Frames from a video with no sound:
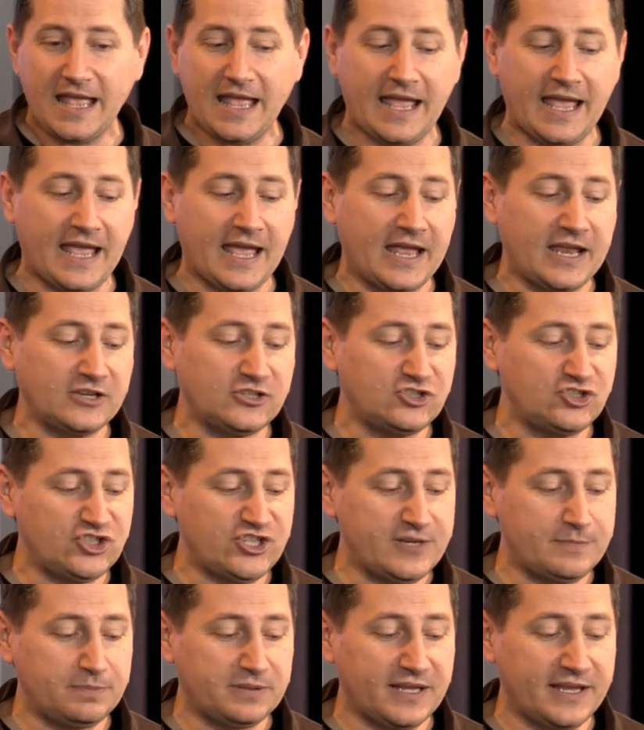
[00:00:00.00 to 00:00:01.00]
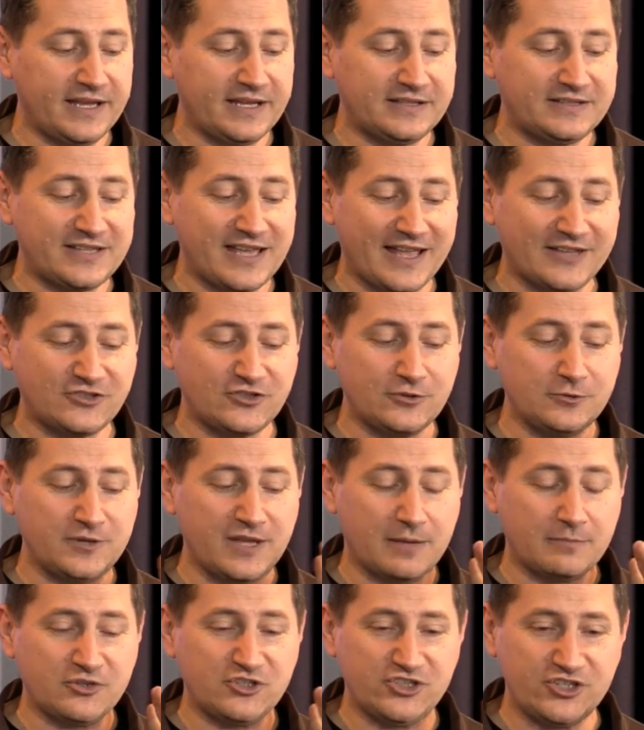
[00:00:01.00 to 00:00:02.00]
and she played Tatsu
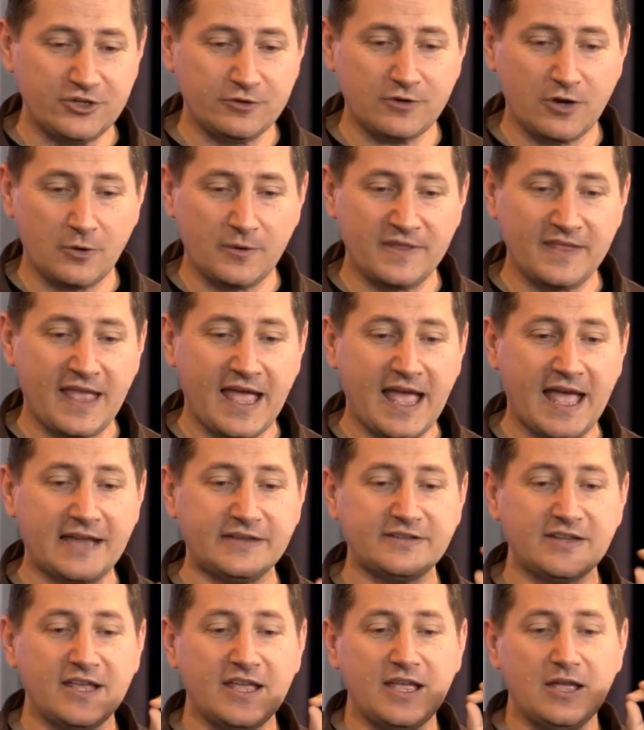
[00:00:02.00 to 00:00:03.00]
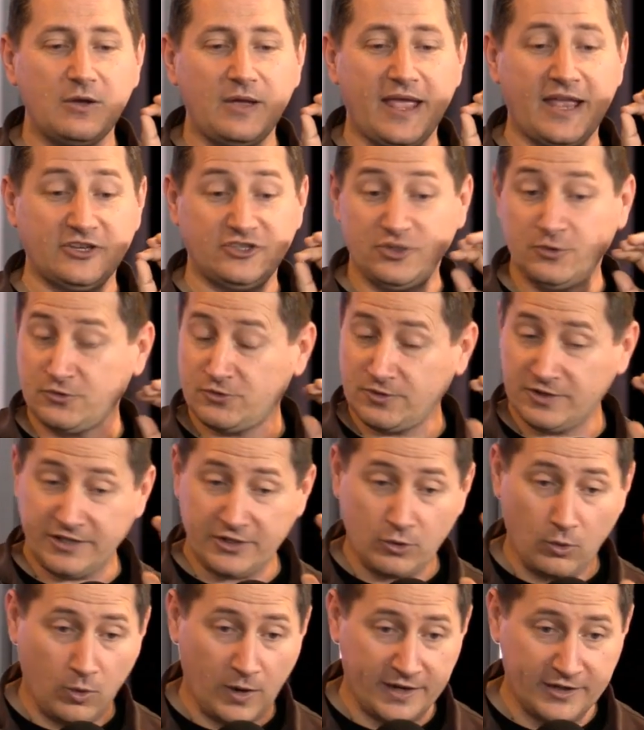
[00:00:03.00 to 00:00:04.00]
Yamashiro in that, and she was
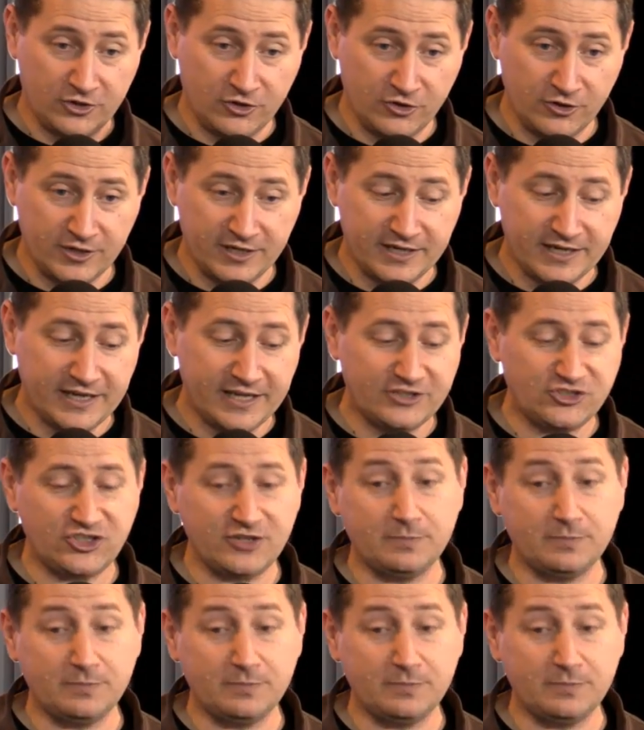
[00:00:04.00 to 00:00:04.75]
really quite good in it.